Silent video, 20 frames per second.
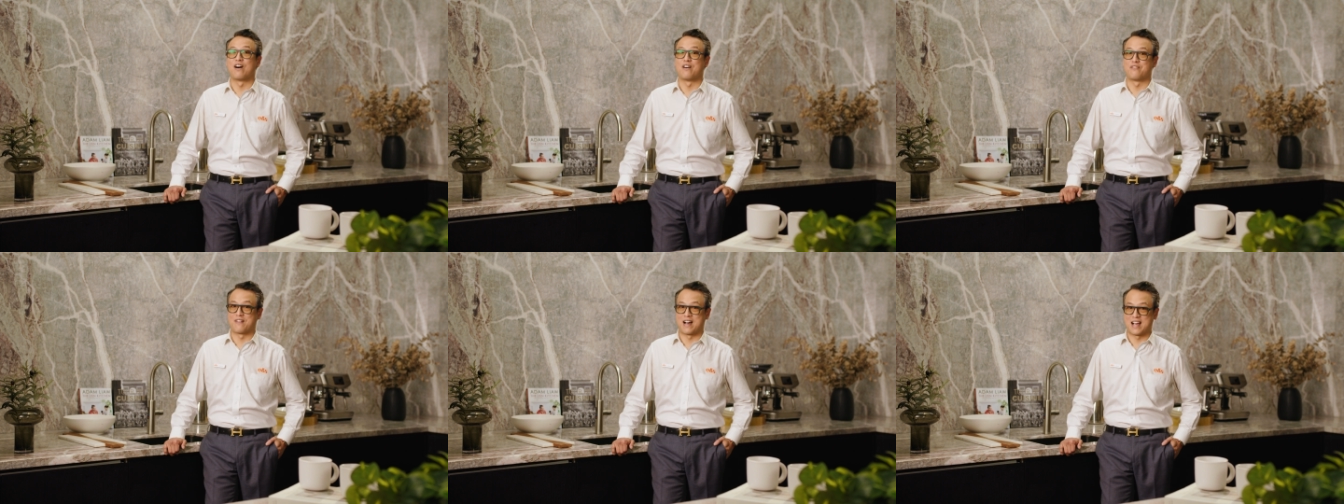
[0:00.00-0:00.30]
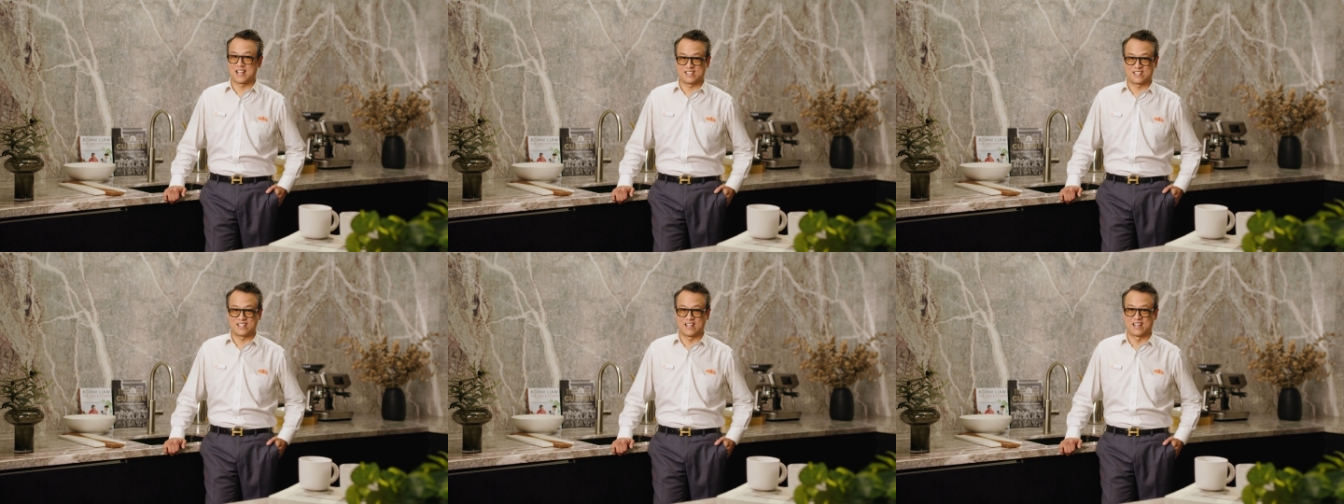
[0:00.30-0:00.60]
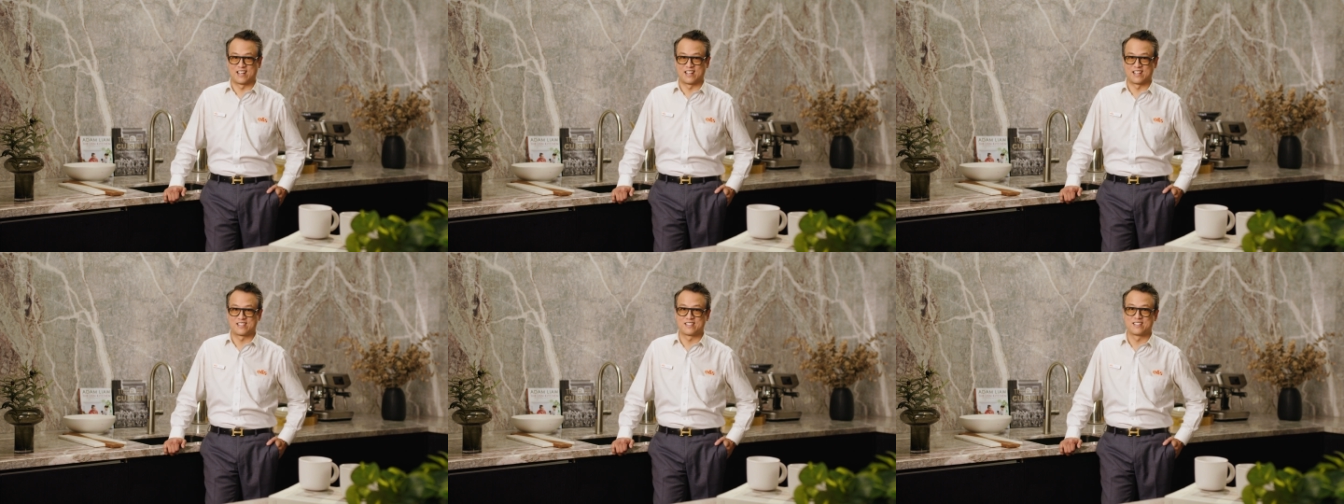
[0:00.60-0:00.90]
of Ask
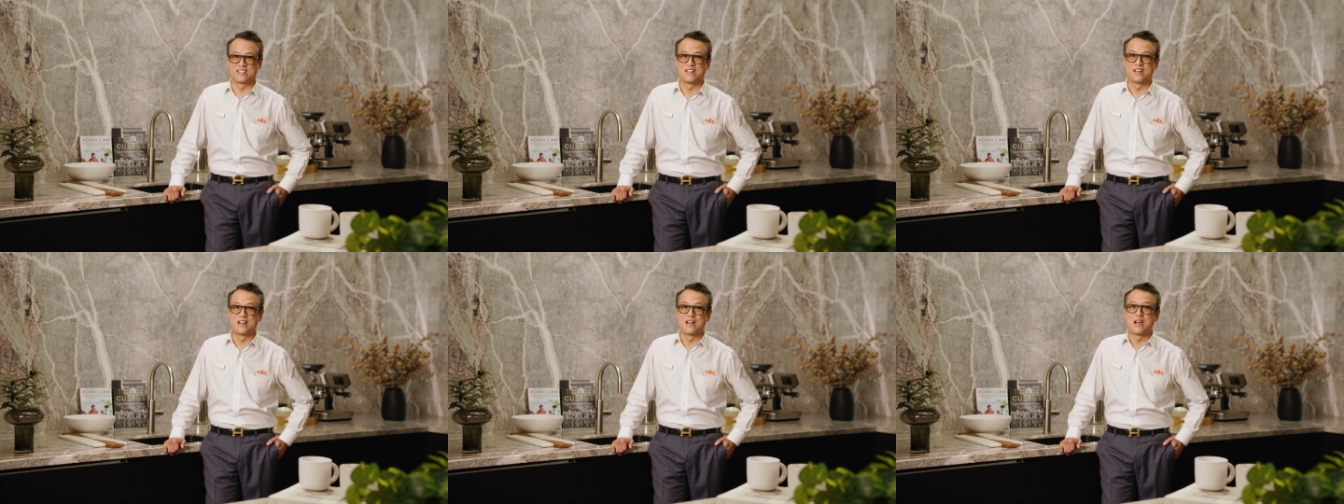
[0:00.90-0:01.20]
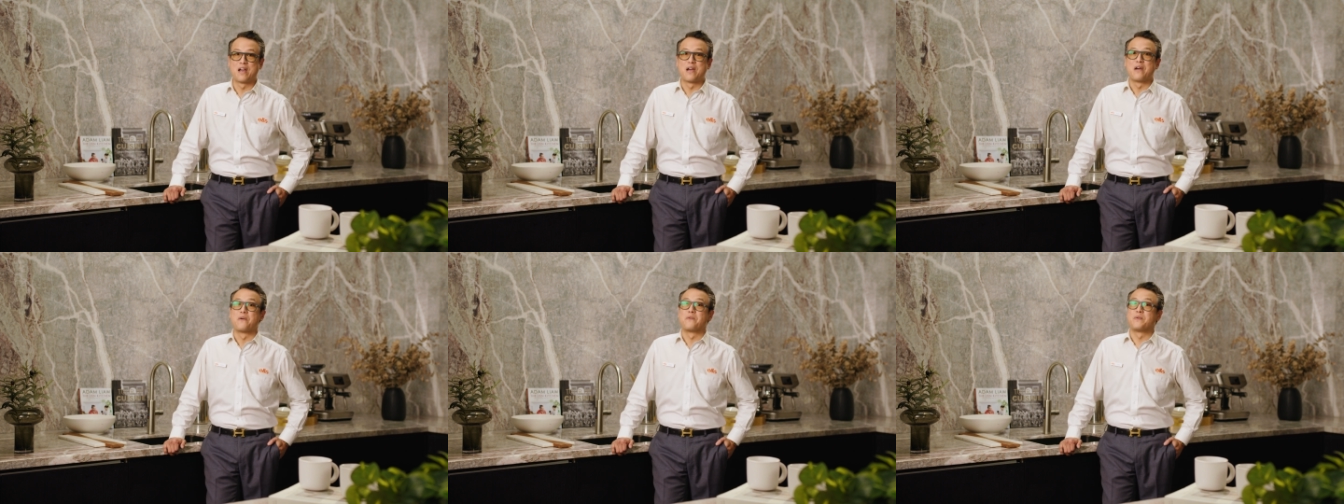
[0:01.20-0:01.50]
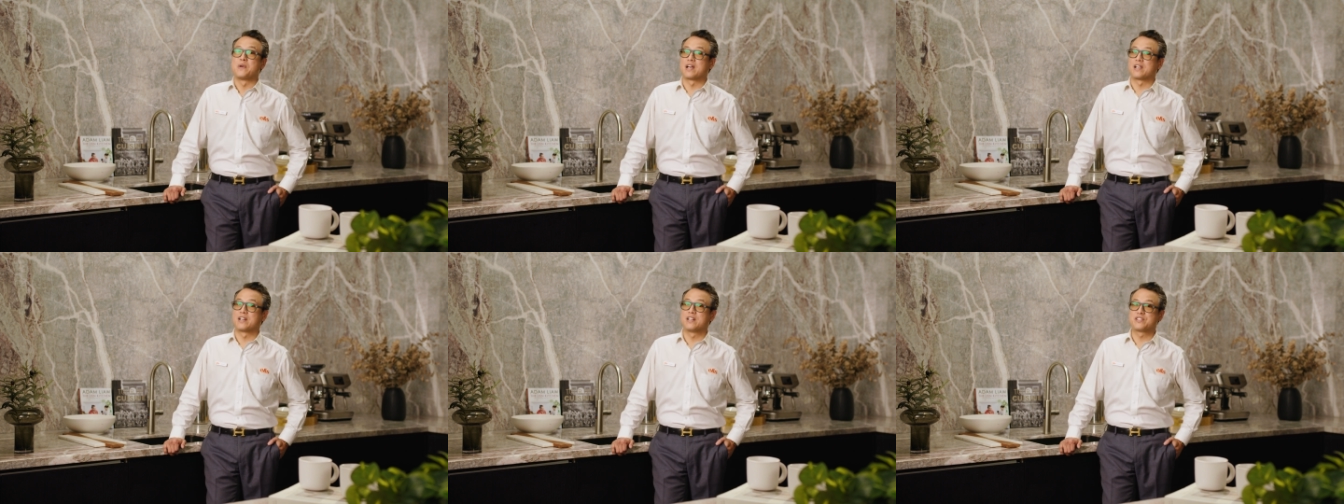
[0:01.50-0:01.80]
ENS.
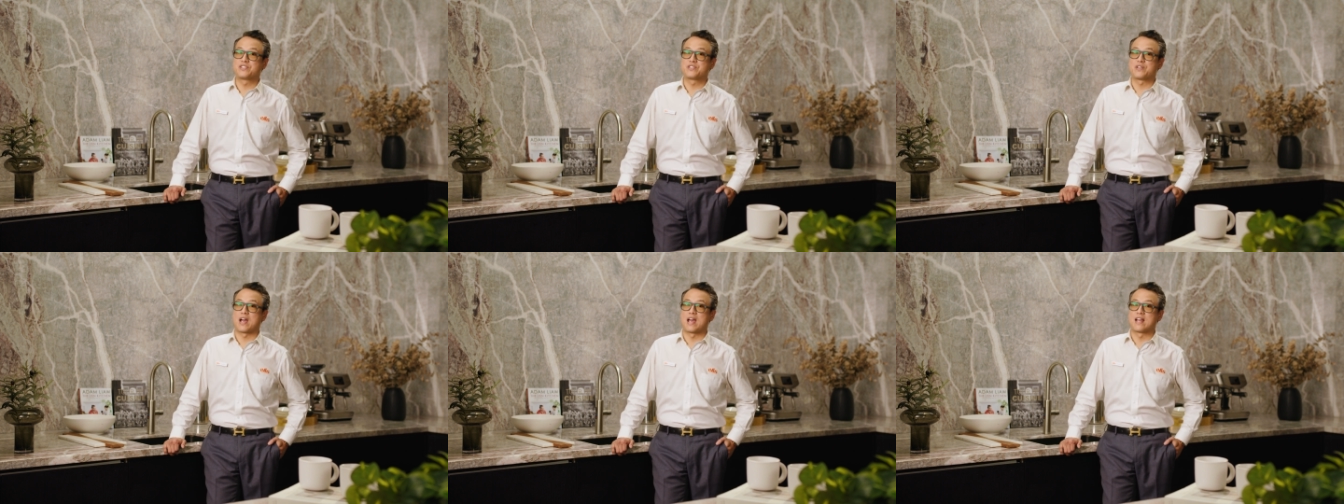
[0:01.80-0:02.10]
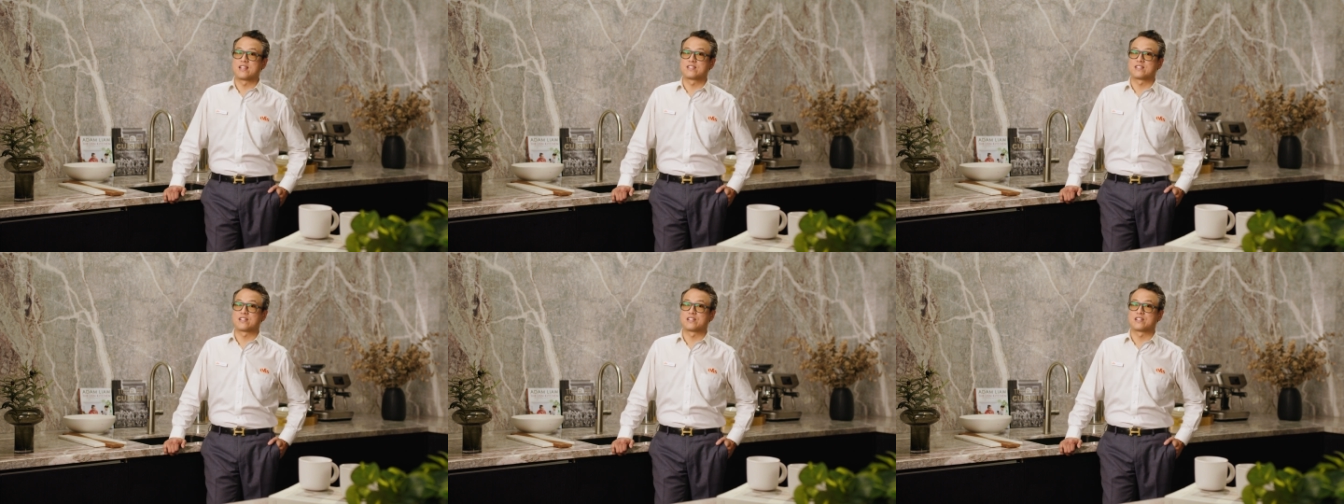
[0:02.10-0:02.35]
We are here to answer